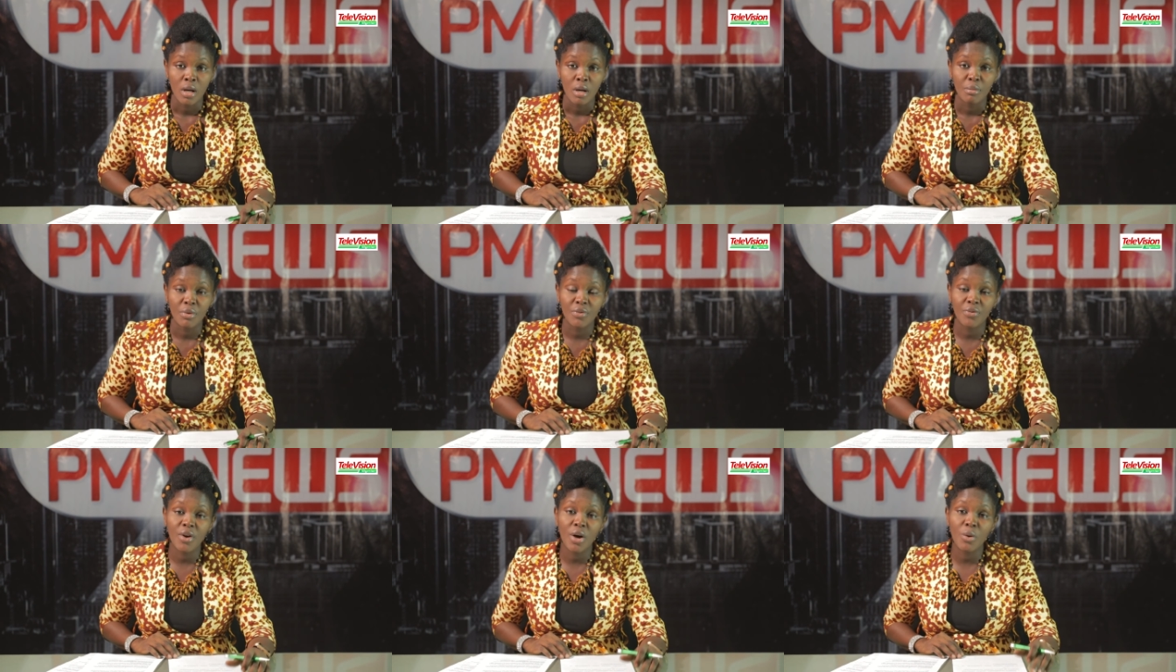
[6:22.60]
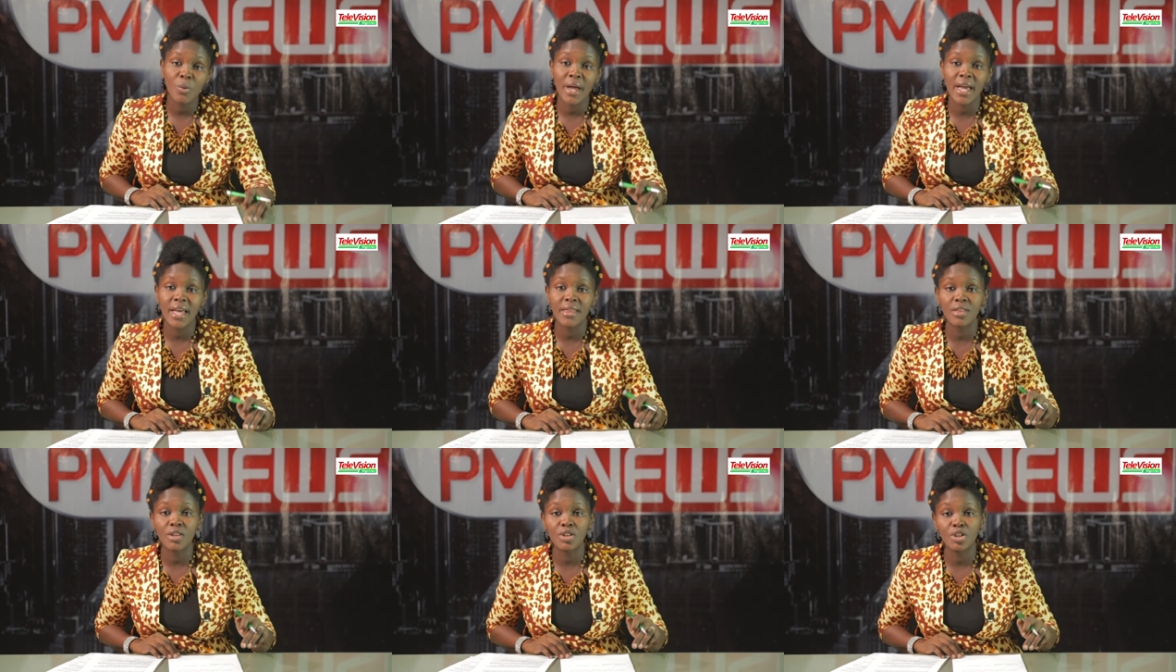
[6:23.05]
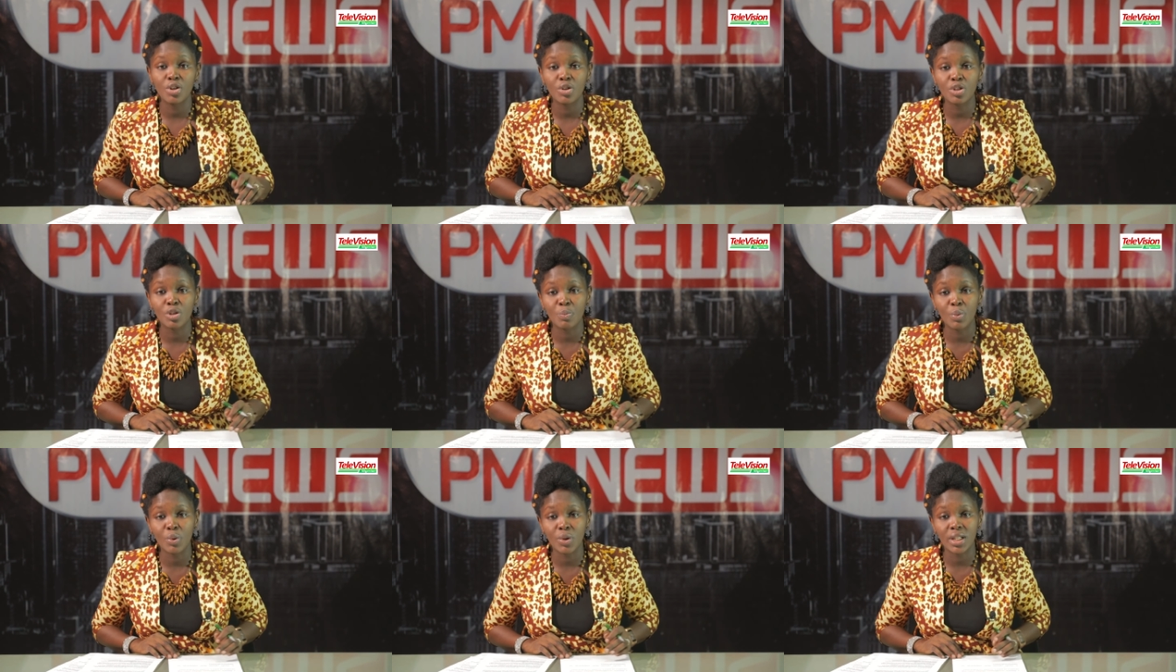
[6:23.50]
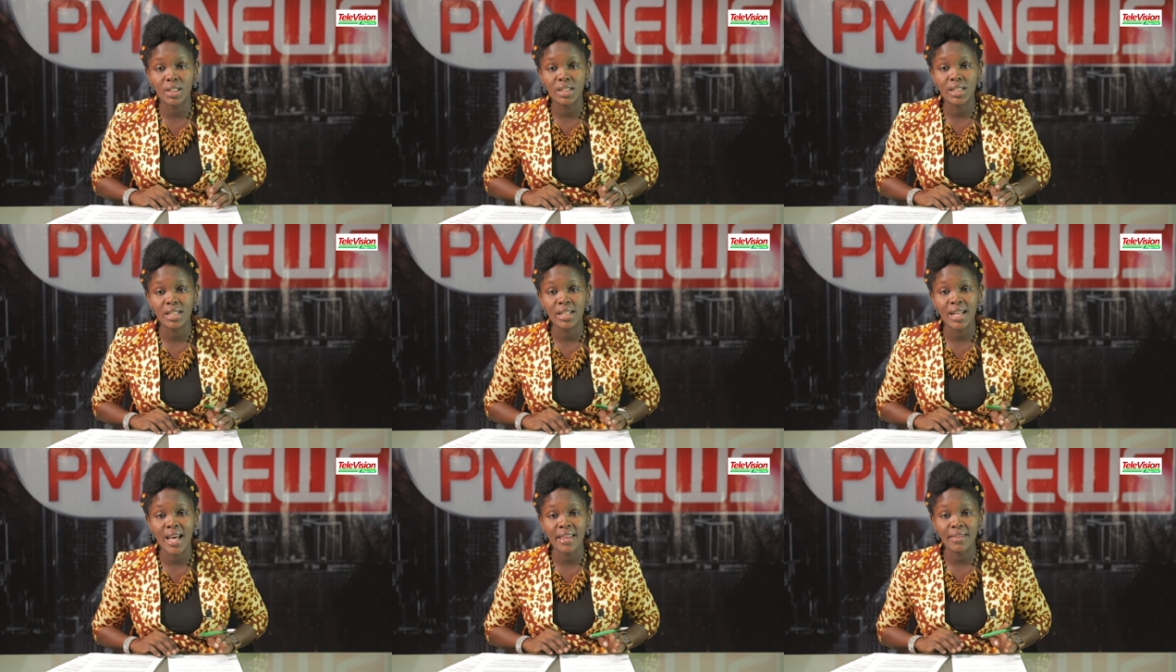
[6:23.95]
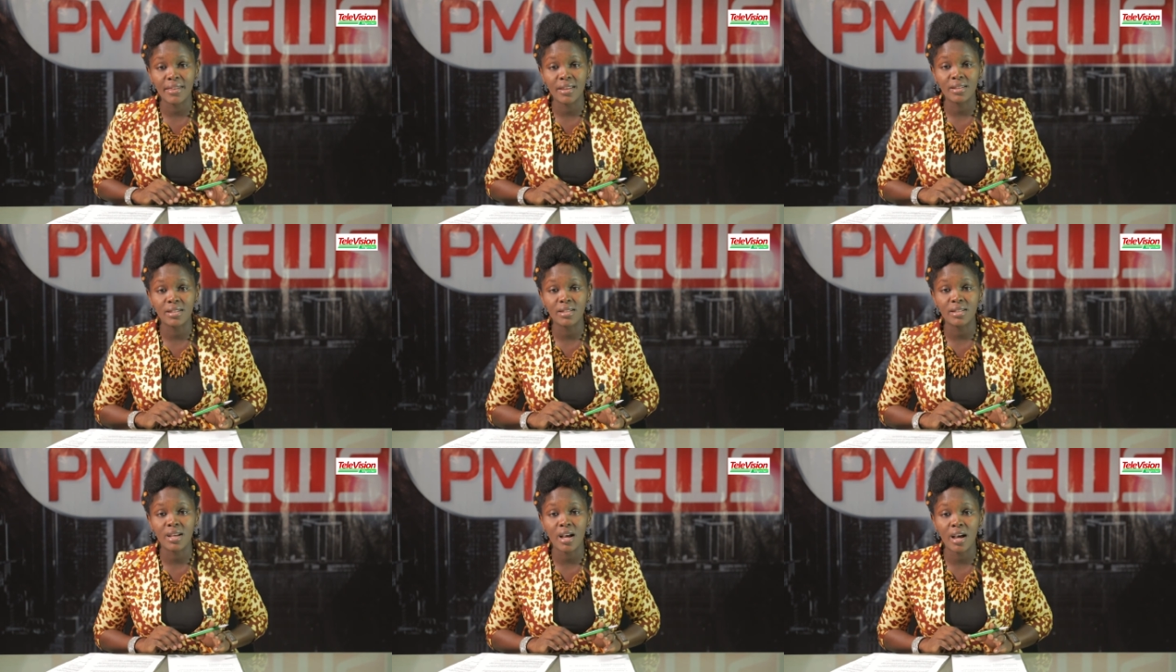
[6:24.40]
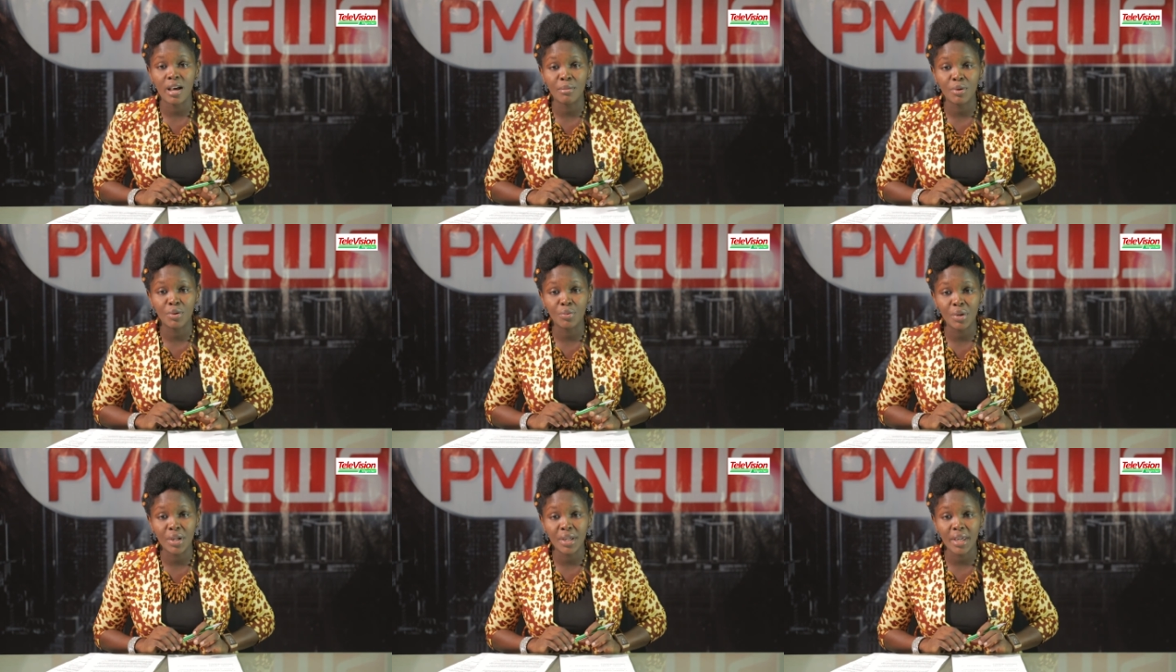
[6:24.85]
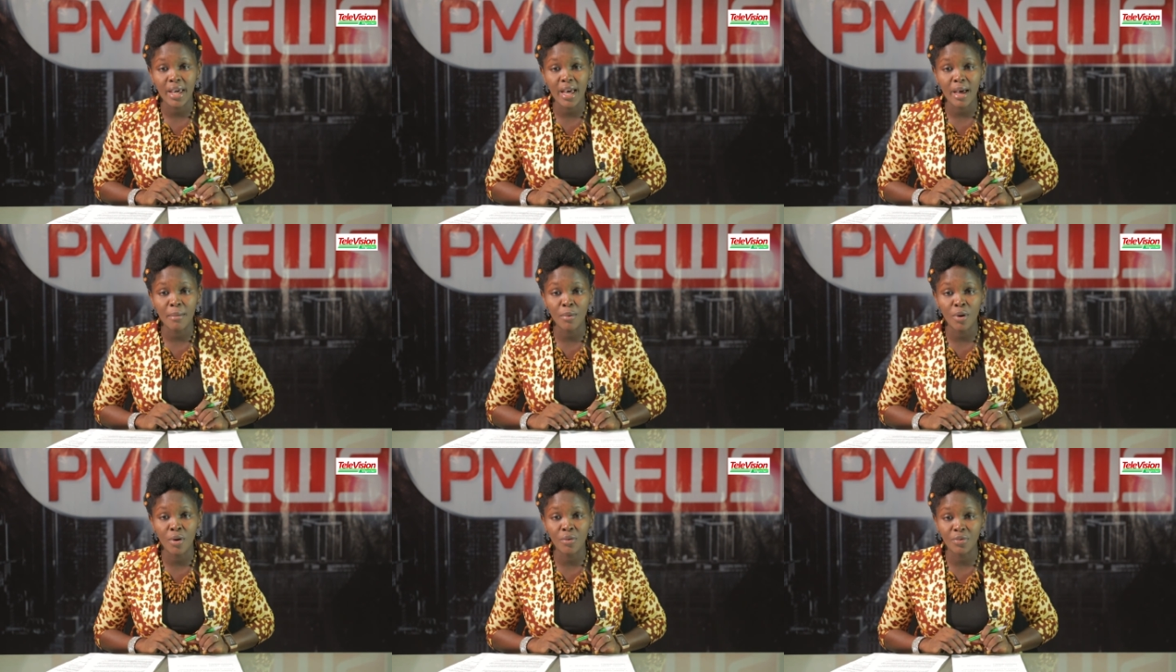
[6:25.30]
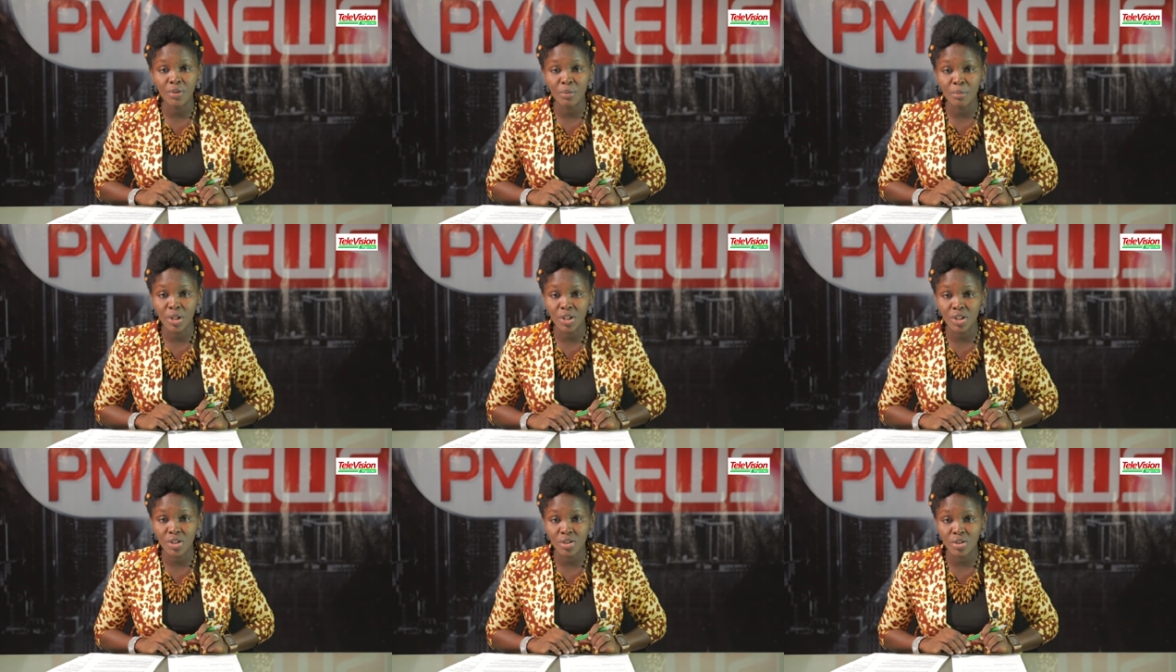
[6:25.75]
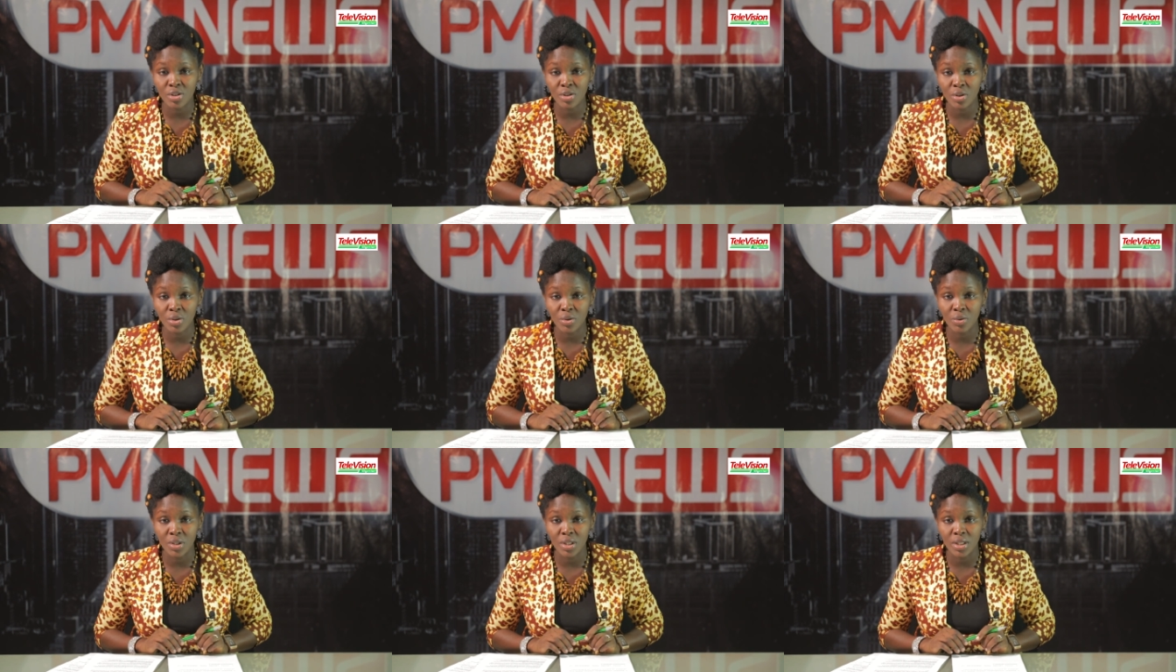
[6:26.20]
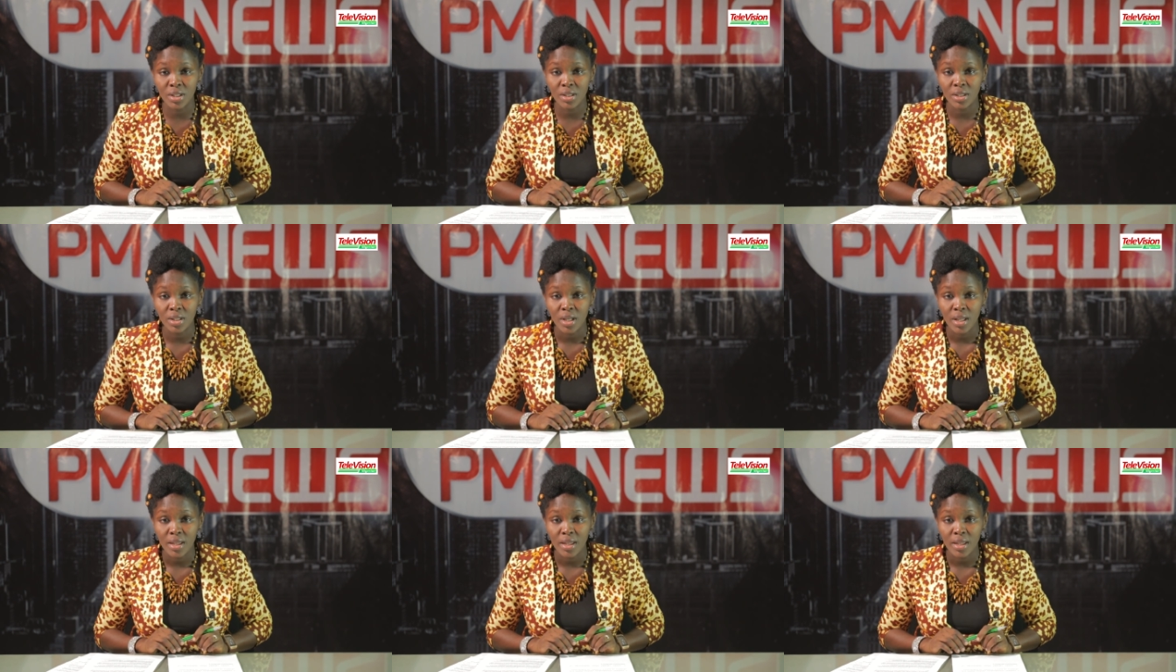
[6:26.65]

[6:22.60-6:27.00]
Before we end the news bulletin at this time, a recap of the major stories.